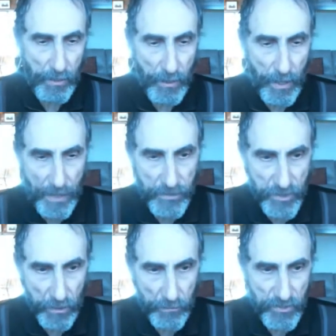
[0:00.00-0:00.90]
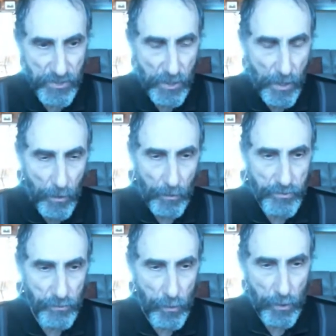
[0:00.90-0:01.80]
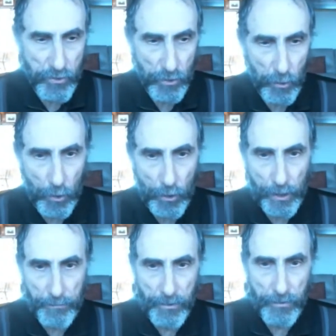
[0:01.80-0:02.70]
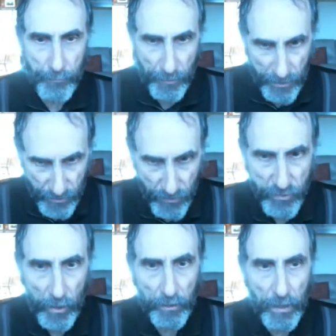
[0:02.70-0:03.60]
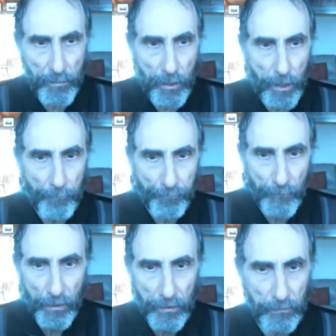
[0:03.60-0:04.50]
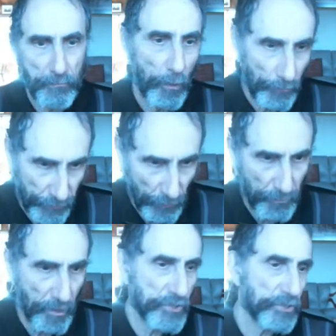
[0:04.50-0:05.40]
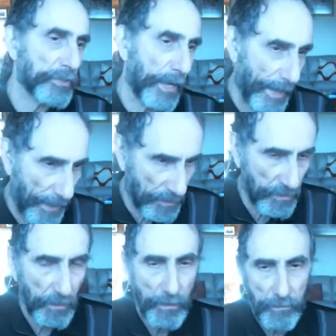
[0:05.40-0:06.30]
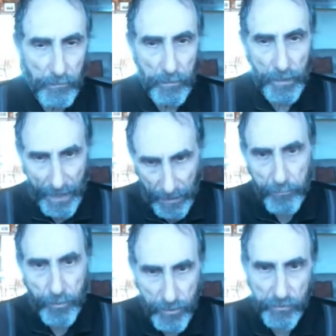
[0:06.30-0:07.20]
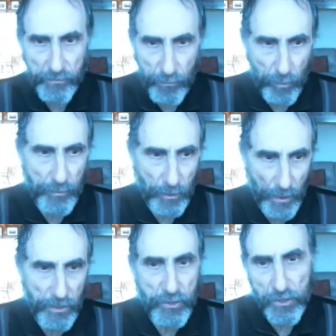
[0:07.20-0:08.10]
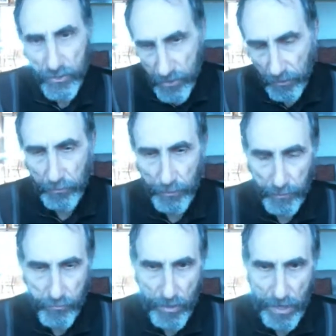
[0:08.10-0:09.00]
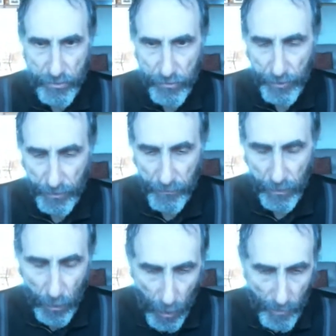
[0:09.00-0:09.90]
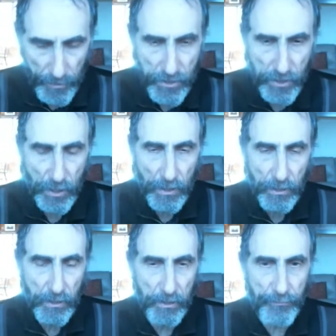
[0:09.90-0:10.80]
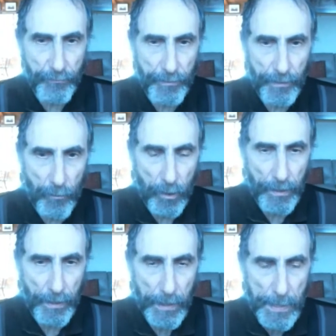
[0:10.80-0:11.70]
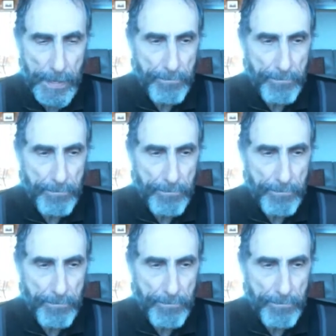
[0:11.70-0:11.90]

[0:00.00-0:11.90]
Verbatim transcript: uh, Anselm's ontological argument, the prisoner's dilemma in both two-person and uh, person formulations, including the tragedy of the commons and free riding.